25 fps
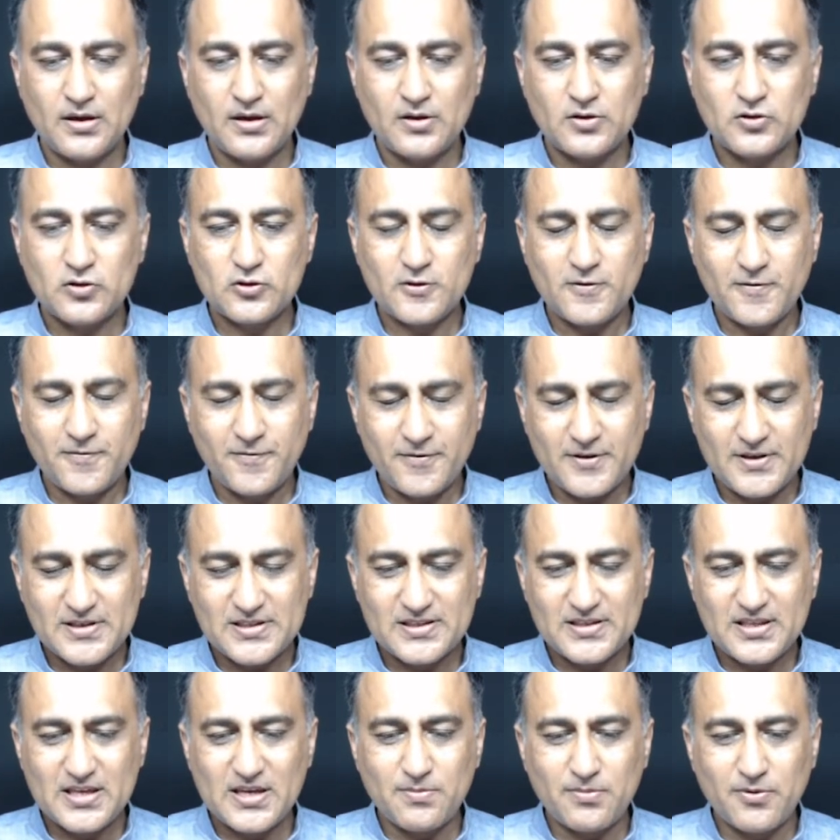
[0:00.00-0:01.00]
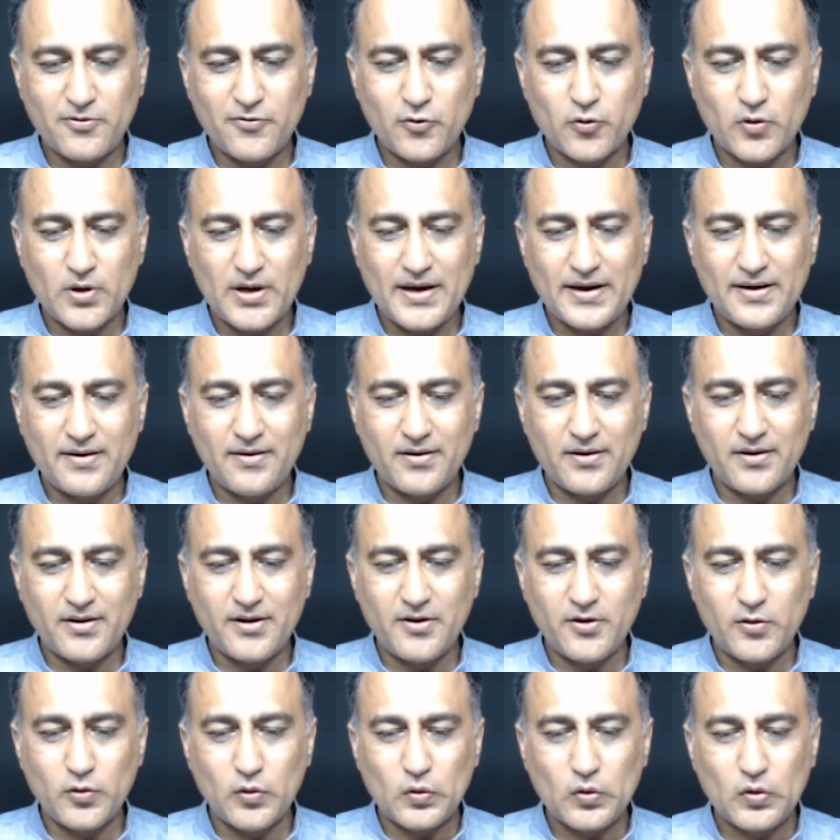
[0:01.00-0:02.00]
So the first thing before I enter
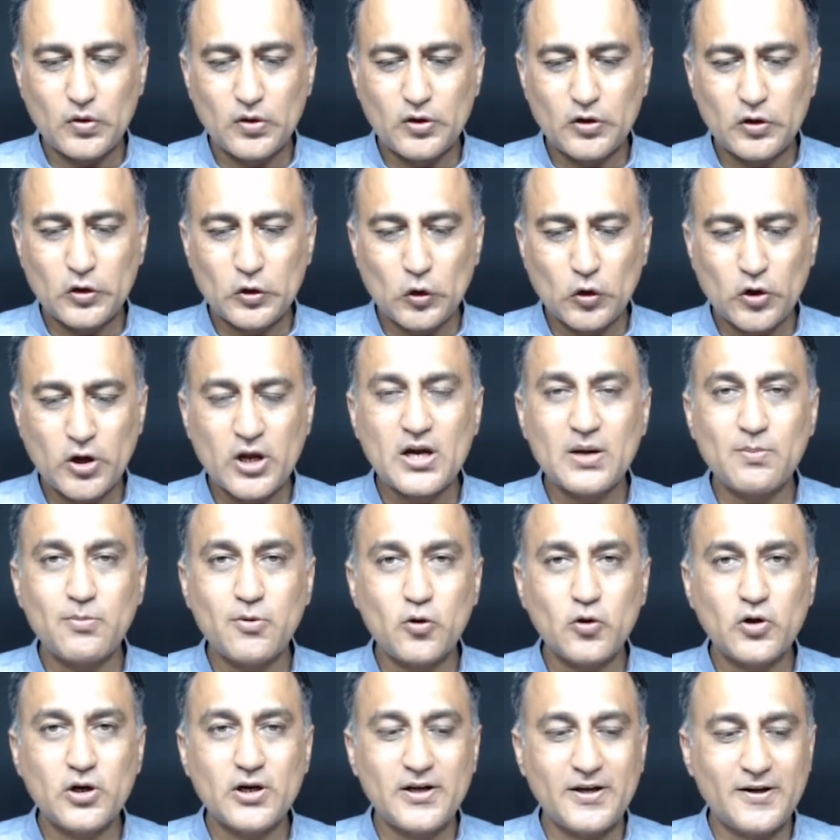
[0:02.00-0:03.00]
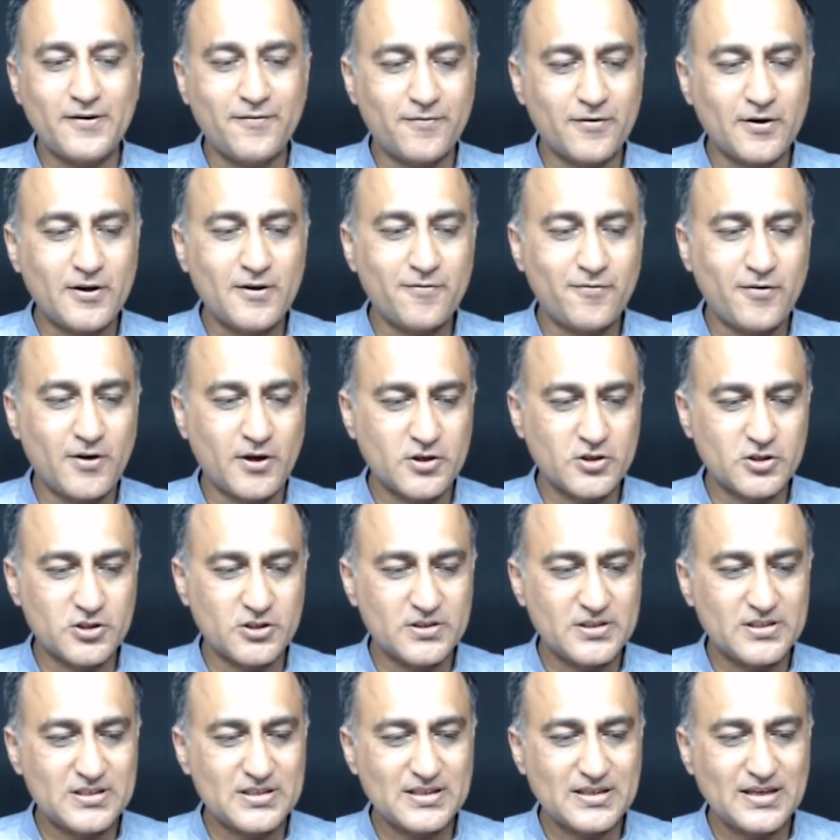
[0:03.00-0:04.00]
into talking about different
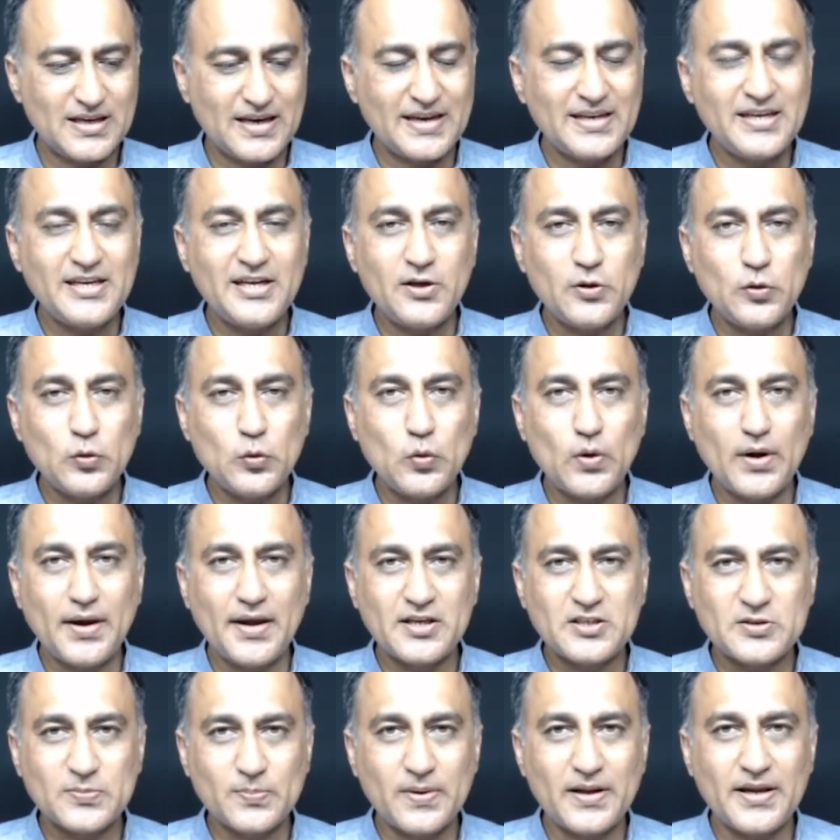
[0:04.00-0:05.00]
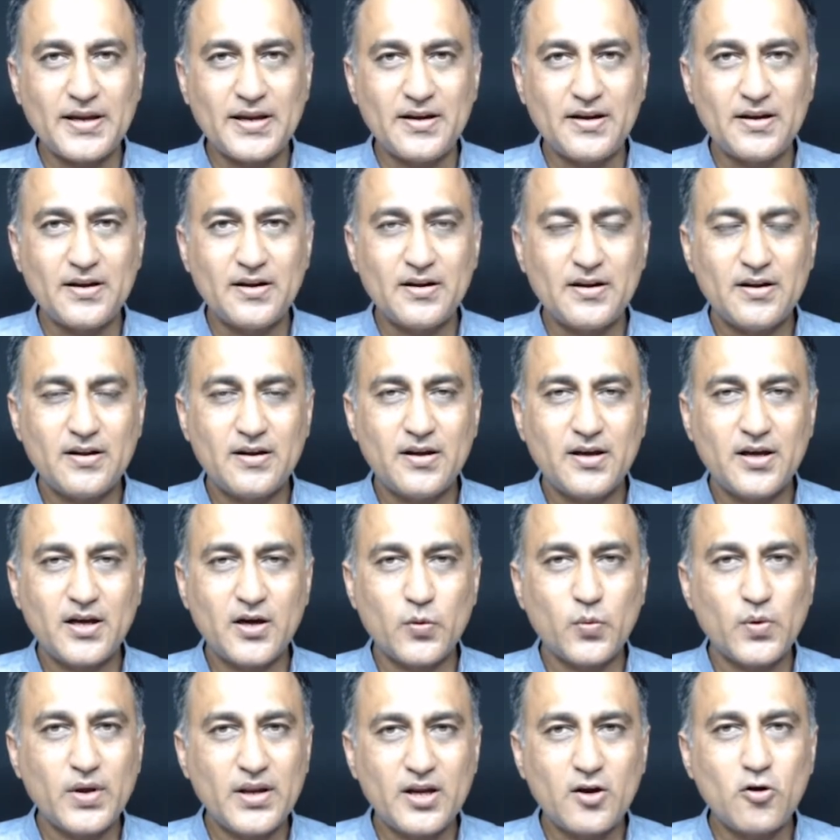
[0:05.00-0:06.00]
functions, I need to explain a
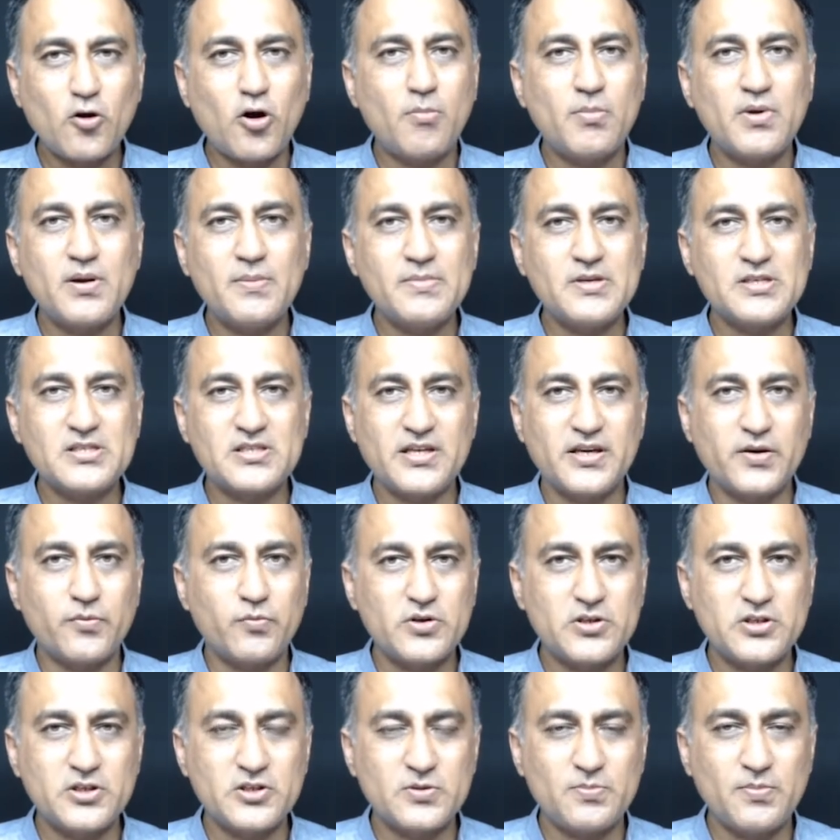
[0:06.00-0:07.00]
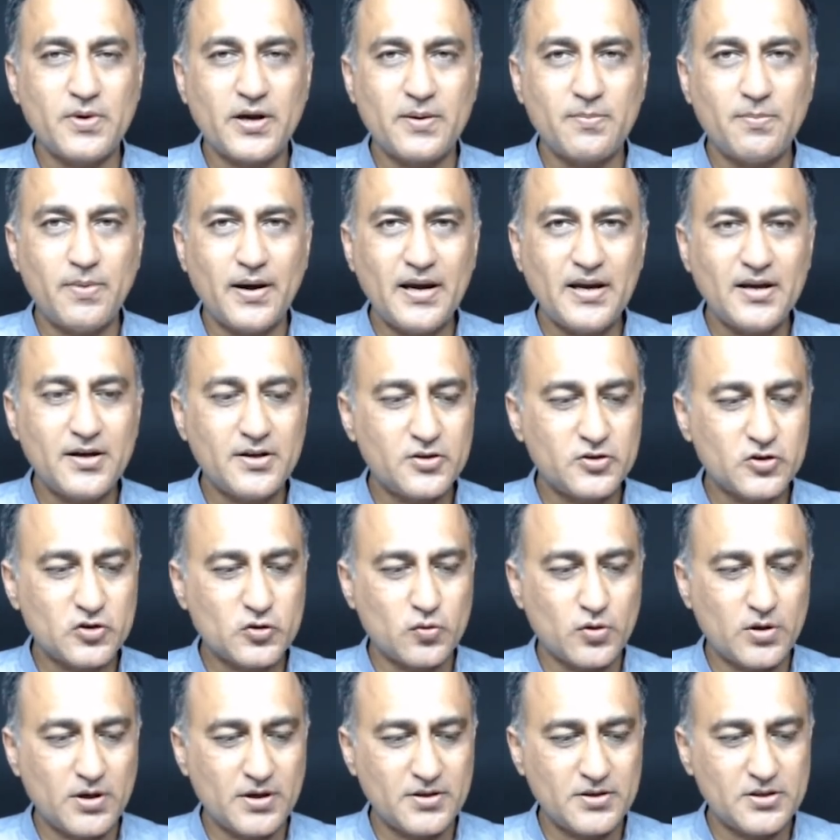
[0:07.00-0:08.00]
very common mistake which is made by
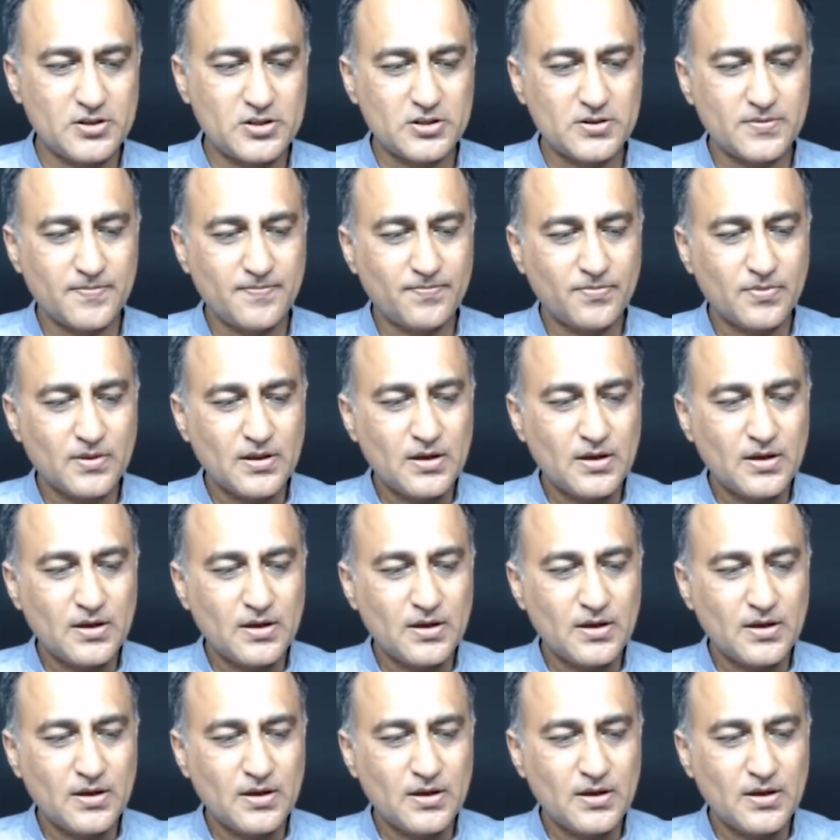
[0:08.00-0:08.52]
students.